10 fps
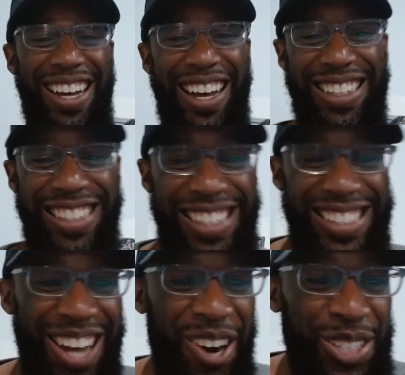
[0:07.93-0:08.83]
These
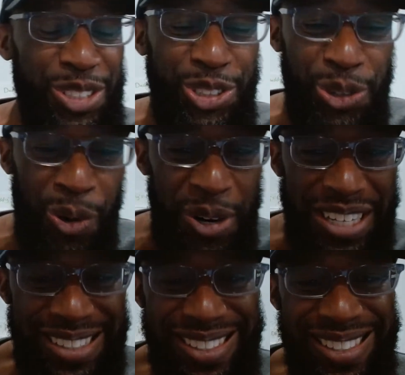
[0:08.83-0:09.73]
are the
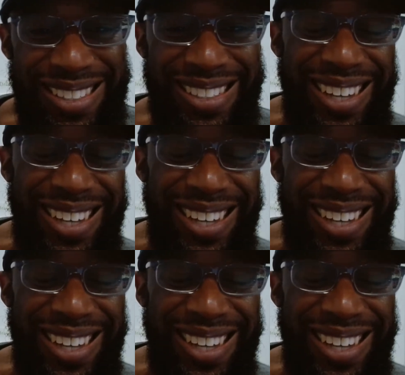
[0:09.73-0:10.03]
joys